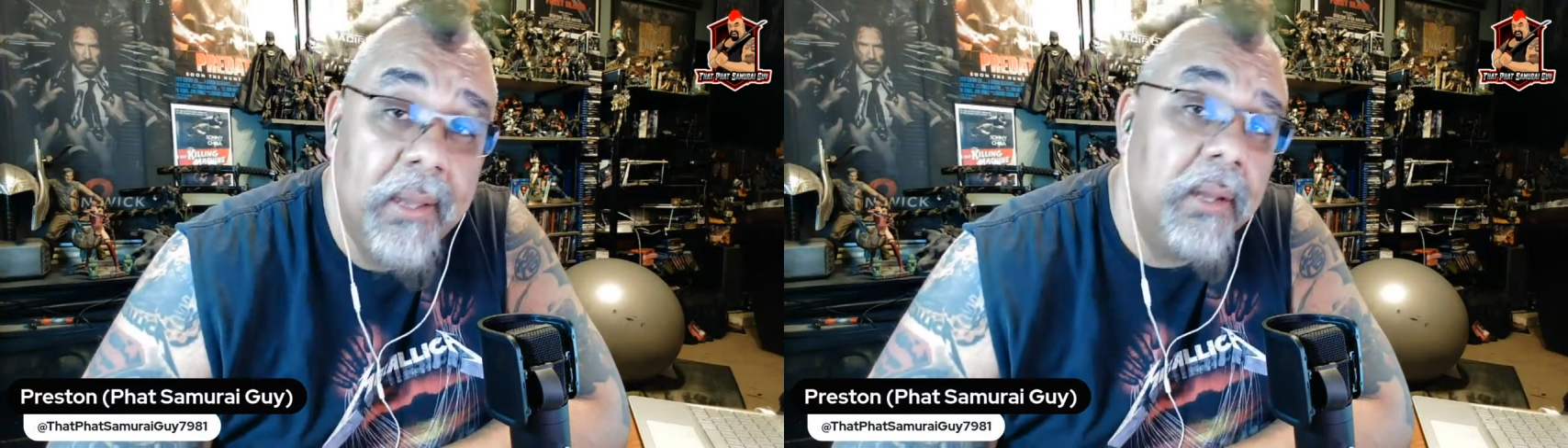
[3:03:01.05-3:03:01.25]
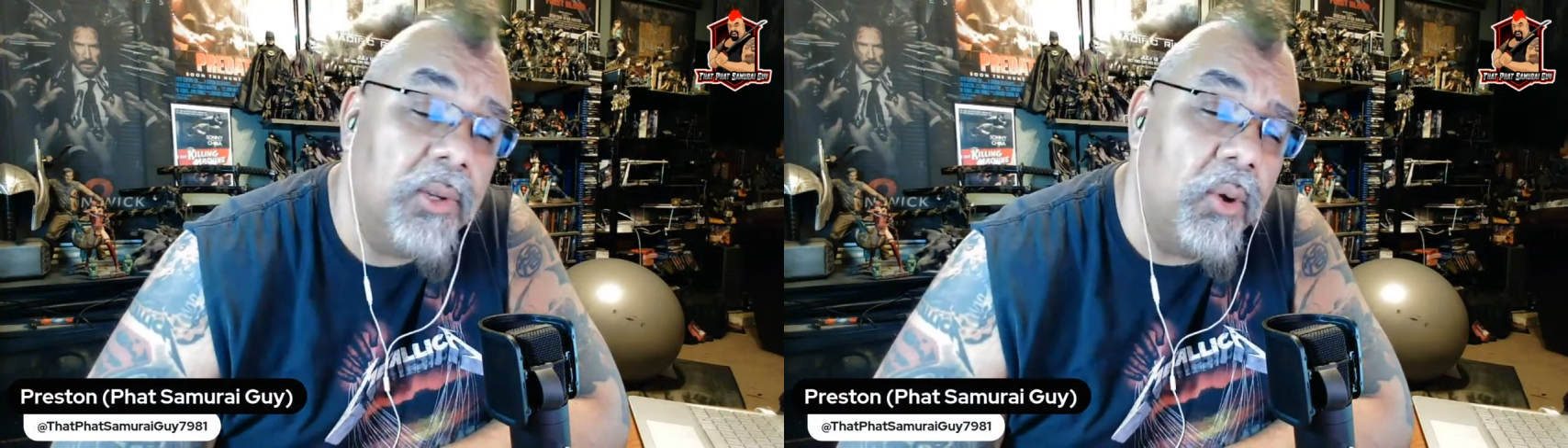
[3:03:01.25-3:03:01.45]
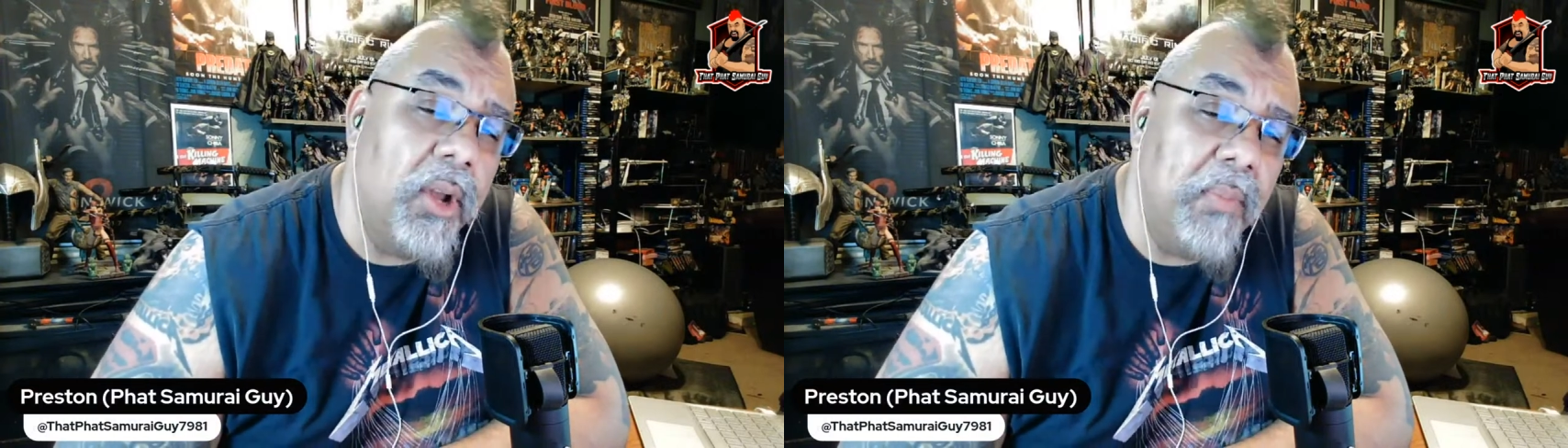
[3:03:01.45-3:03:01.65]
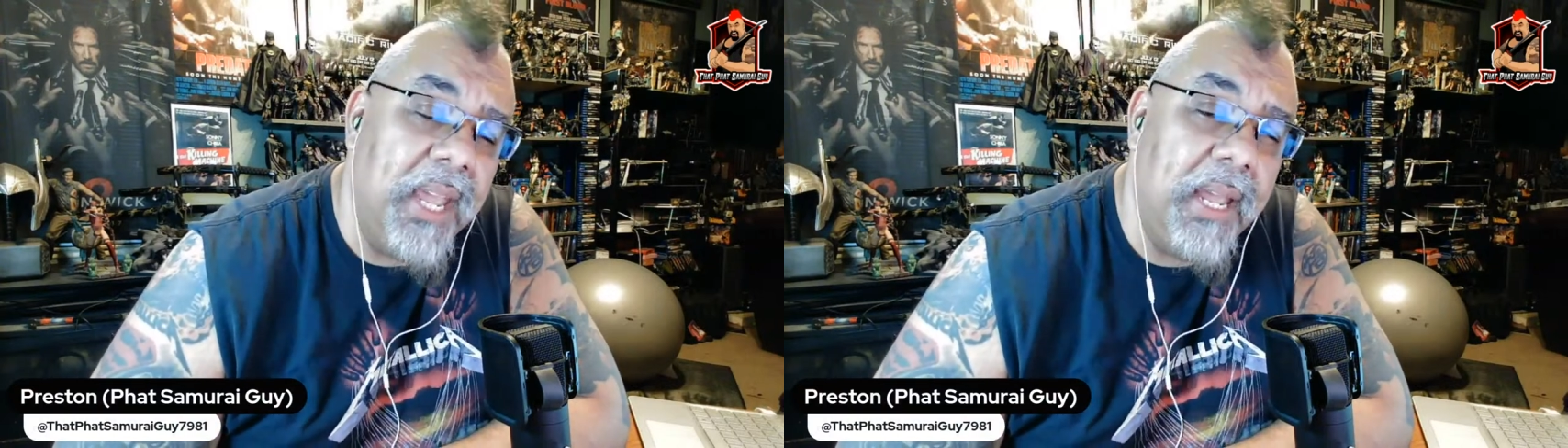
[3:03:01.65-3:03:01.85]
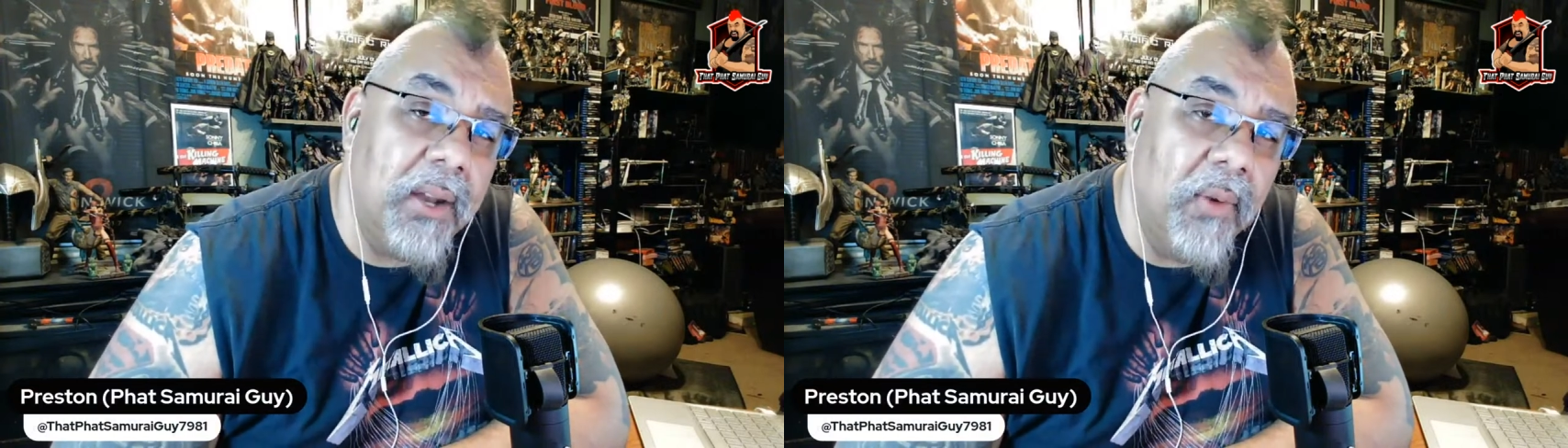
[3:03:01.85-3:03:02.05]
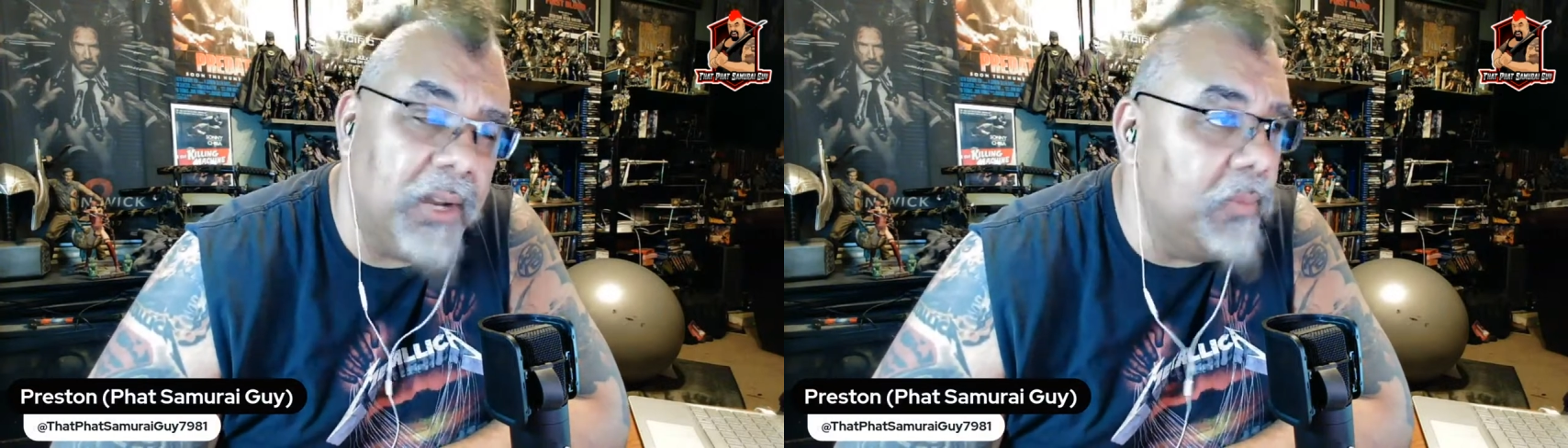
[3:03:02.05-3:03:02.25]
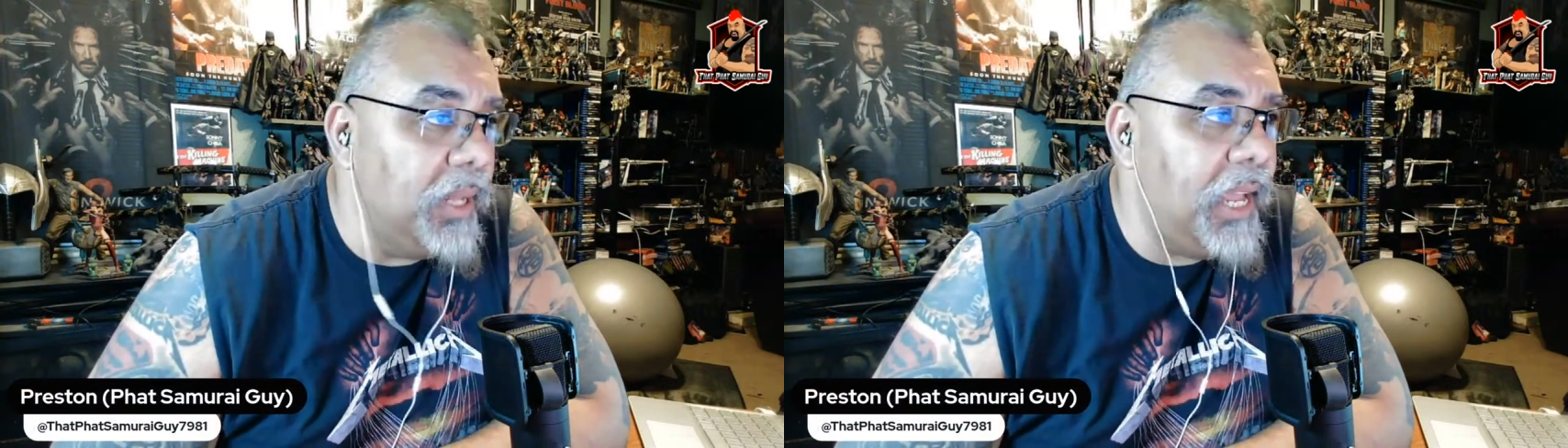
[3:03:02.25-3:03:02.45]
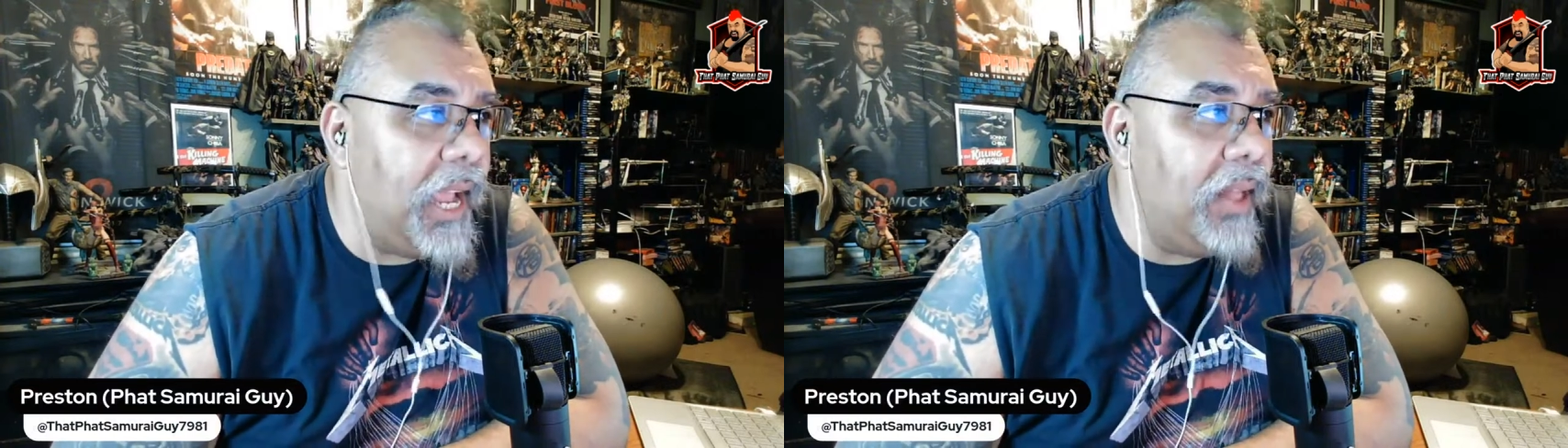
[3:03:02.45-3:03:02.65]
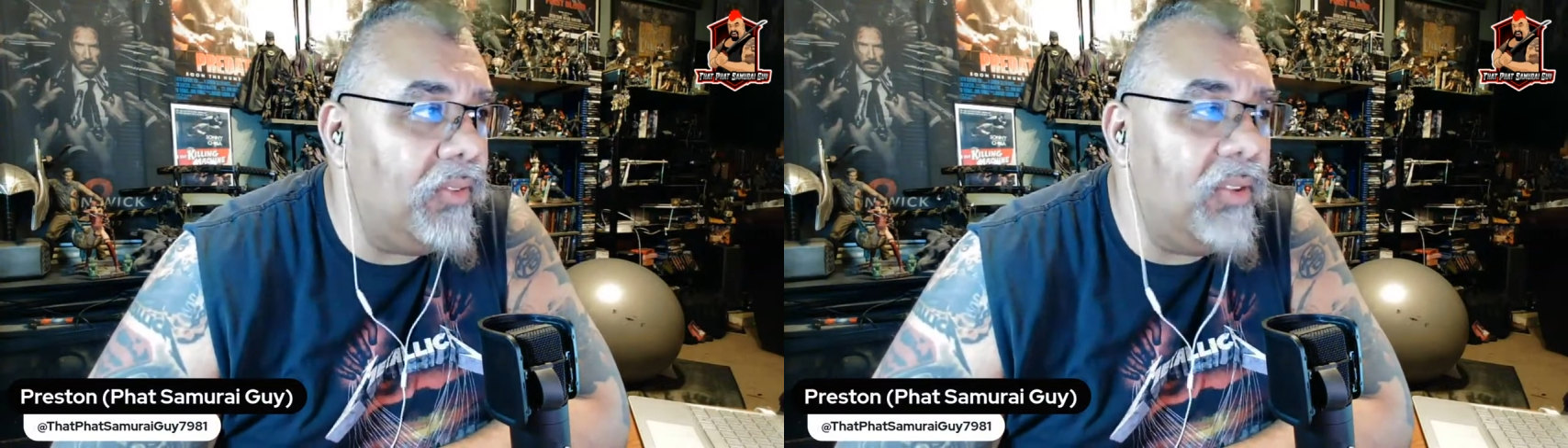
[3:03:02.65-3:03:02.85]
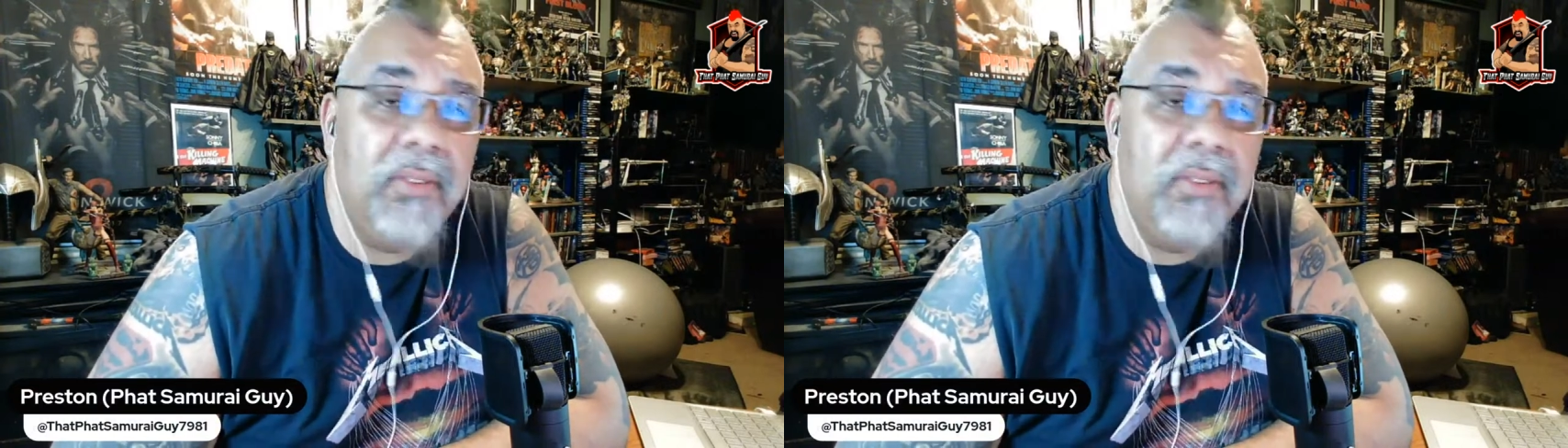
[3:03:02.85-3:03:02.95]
join me and director Billy Hansen